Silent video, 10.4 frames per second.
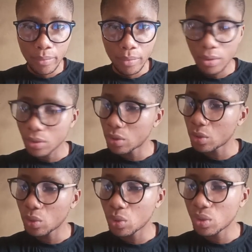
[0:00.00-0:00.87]

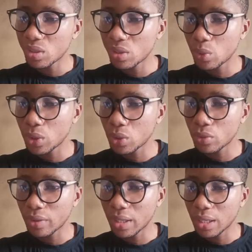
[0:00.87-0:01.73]
So the wheat
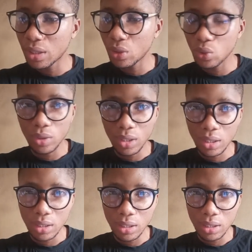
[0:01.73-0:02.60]
over you
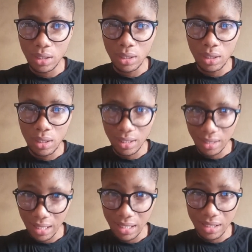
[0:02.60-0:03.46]
need,
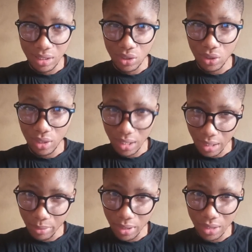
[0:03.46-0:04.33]
that is under
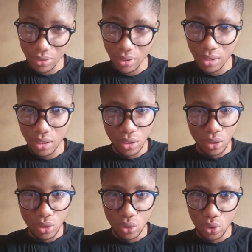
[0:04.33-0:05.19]
carbohydrate.
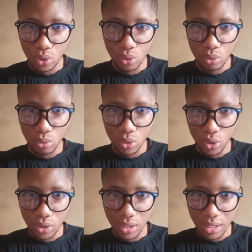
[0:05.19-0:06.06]
So you
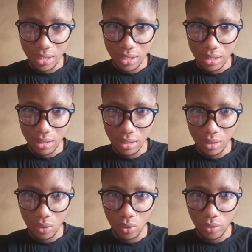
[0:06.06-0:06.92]
just get
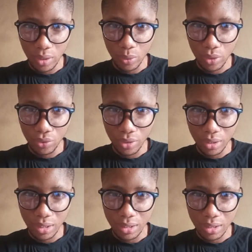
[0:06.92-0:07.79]
over
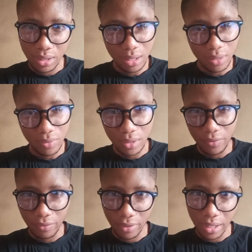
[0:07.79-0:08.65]

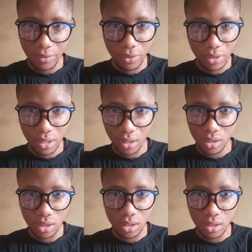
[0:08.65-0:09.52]
175
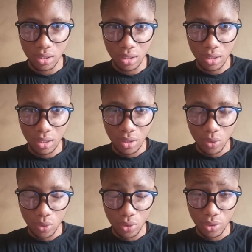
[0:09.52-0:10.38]
kg,
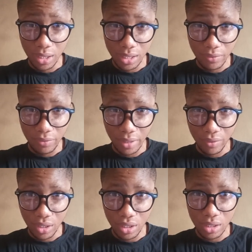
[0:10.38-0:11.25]
195
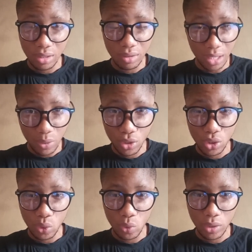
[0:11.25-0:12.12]
kg. That one
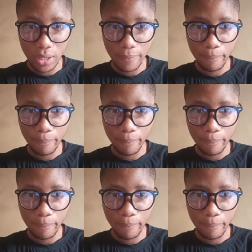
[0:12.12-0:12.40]
is okay.